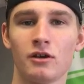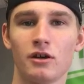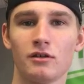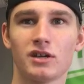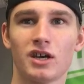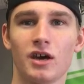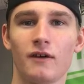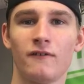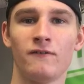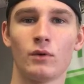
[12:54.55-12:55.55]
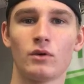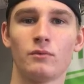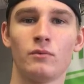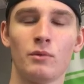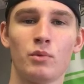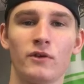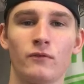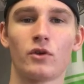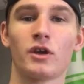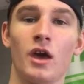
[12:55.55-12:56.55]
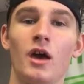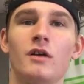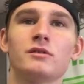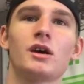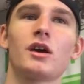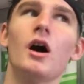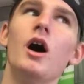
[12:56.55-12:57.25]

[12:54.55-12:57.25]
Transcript: and it was like at 1.4k. I was like,